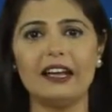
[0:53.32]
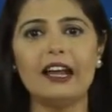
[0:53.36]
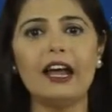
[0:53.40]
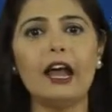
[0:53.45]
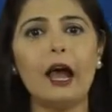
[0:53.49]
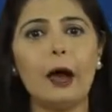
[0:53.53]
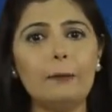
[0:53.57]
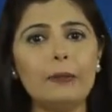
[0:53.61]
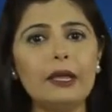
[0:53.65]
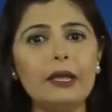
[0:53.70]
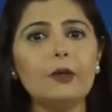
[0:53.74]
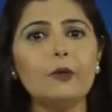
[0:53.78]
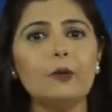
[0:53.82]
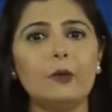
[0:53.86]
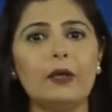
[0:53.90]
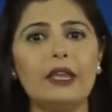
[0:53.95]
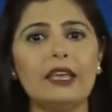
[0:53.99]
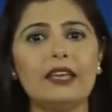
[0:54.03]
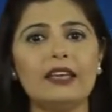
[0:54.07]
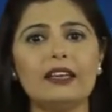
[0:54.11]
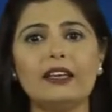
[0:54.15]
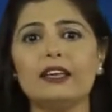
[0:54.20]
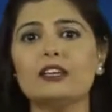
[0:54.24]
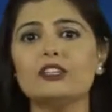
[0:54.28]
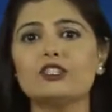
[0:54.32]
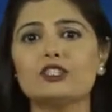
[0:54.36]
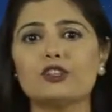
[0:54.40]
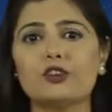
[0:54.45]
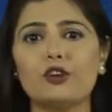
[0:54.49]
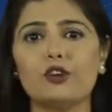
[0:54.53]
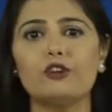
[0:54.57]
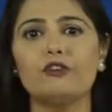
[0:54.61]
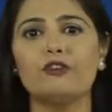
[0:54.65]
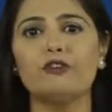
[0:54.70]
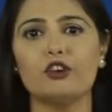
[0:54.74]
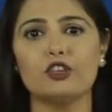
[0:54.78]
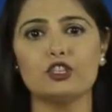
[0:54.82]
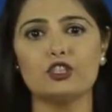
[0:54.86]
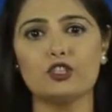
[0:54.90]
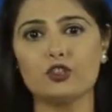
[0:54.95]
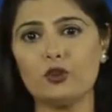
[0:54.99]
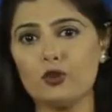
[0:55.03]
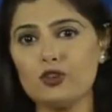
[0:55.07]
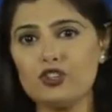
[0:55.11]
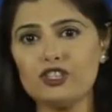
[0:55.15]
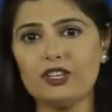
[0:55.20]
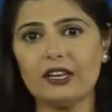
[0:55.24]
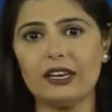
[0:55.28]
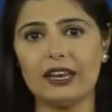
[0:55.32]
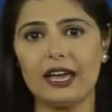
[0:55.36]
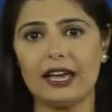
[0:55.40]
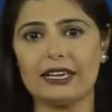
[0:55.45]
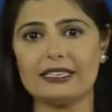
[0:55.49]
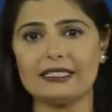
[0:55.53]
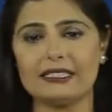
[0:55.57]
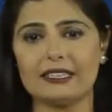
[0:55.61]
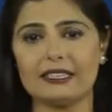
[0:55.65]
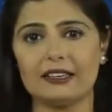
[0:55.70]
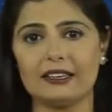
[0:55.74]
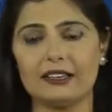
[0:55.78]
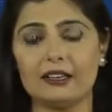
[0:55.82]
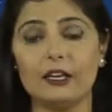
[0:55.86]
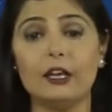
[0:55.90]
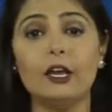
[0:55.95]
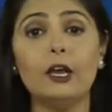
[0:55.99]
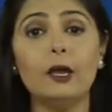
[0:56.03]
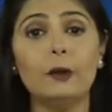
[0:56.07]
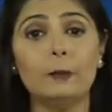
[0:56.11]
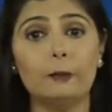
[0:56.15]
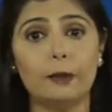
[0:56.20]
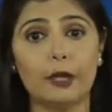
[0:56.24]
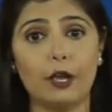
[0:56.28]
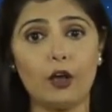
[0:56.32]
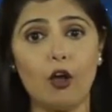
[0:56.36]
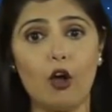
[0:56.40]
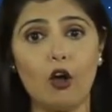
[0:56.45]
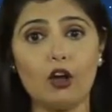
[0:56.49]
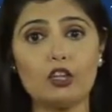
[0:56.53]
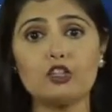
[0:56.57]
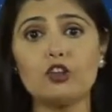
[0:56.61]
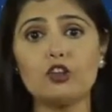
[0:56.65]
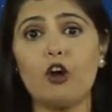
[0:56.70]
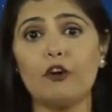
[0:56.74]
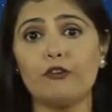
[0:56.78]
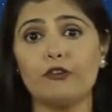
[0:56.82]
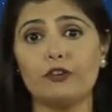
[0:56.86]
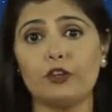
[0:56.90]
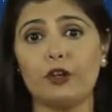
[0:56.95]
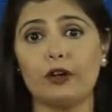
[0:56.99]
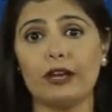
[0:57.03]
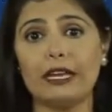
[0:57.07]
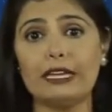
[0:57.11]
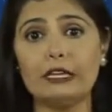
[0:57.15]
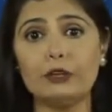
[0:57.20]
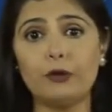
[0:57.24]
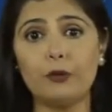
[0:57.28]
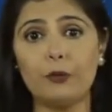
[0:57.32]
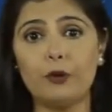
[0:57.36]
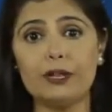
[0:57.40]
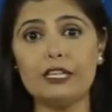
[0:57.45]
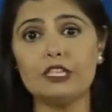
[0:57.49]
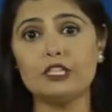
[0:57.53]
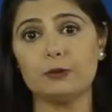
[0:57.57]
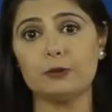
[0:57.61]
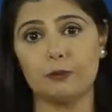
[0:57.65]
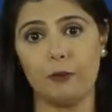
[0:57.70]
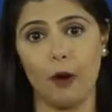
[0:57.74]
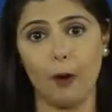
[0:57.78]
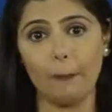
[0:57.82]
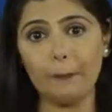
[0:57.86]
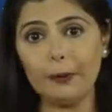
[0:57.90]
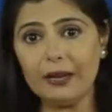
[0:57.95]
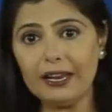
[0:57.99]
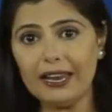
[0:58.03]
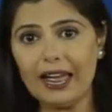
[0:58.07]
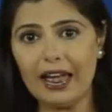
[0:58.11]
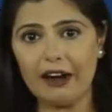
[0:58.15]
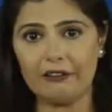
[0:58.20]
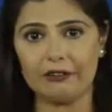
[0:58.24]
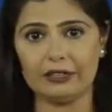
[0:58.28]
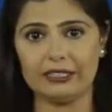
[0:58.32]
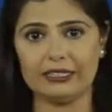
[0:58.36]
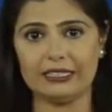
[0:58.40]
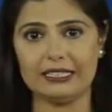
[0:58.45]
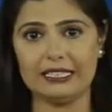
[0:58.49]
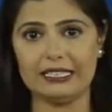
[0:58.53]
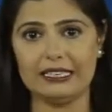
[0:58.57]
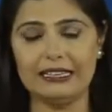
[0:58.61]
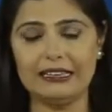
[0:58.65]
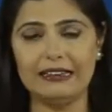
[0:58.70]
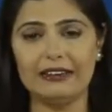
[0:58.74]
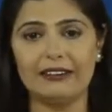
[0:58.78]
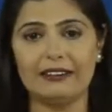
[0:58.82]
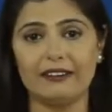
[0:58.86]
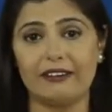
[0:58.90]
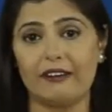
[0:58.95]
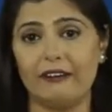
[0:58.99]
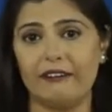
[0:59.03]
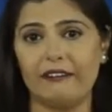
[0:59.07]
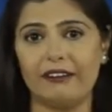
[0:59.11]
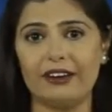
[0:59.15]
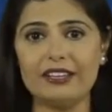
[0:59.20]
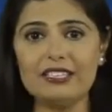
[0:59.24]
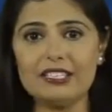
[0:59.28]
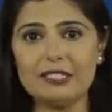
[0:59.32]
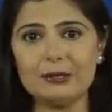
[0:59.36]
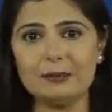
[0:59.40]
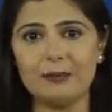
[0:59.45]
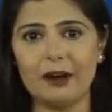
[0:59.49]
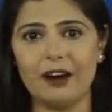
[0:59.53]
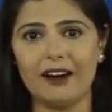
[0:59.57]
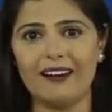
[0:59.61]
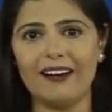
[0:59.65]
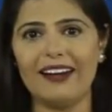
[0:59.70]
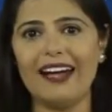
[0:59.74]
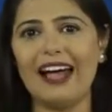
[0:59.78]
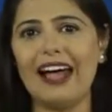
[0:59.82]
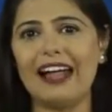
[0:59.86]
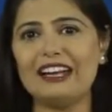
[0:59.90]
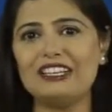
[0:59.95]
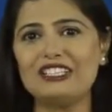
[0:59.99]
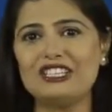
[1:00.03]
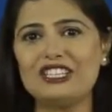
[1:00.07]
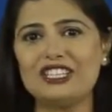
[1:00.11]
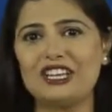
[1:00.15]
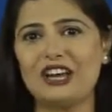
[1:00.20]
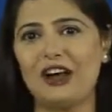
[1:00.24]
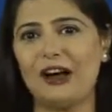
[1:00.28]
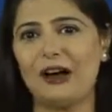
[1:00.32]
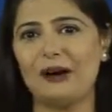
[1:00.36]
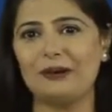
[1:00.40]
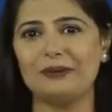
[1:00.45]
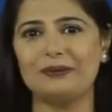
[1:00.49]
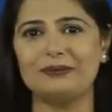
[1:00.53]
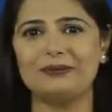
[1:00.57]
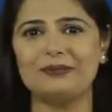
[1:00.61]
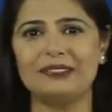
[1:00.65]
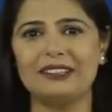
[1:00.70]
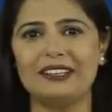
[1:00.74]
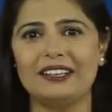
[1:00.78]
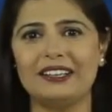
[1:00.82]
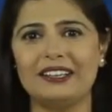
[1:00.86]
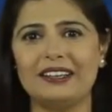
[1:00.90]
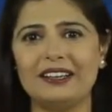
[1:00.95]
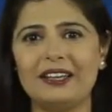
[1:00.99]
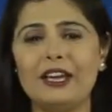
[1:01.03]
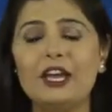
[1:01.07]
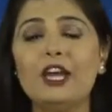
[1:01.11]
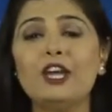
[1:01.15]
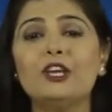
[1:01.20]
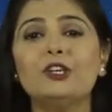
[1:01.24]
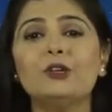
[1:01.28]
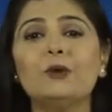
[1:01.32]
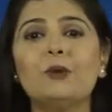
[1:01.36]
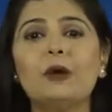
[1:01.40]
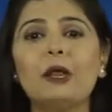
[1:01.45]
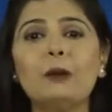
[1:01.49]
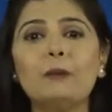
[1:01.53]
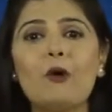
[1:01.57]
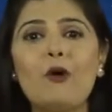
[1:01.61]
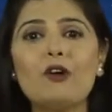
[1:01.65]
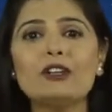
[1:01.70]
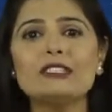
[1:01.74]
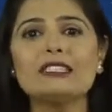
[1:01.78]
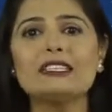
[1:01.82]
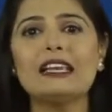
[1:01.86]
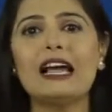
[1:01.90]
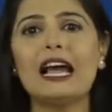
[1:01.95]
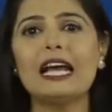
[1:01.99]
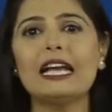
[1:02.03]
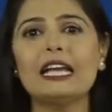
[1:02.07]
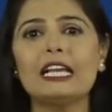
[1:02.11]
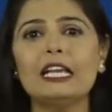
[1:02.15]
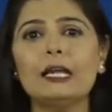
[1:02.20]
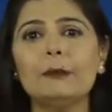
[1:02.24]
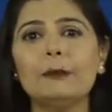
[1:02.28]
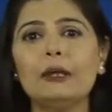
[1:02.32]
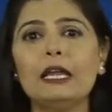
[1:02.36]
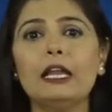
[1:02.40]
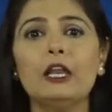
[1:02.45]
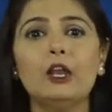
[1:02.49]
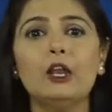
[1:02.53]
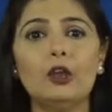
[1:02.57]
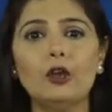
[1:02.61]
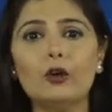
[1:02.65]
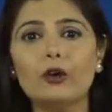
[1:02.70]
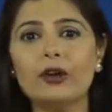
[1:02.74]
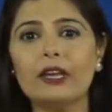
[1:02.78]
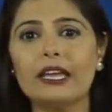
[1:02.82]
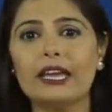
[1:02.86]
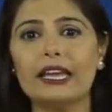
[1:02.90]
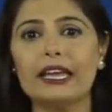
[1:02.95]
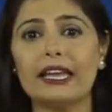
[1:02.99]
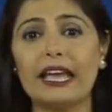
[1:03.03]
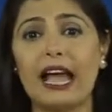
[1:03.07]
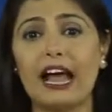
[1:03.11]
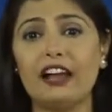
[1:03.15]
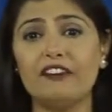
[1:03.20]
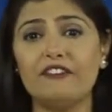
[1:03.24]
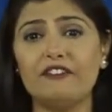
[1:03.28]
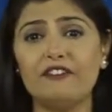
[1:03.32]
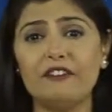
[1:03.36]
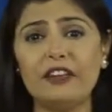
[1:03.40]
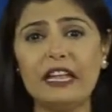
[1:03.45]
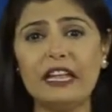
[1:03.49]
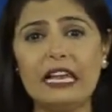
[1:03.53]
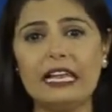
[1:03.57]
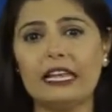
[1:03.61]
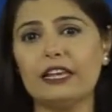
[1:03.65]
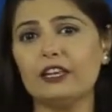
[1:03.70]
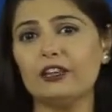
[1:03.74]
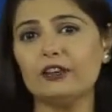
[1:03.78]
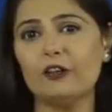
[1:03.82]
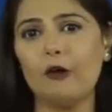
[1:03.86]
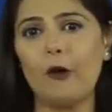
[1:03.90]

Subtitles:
Coming week is good for socializing because of your increased popularity, charisma, and charm. You will most likely be looking and feeling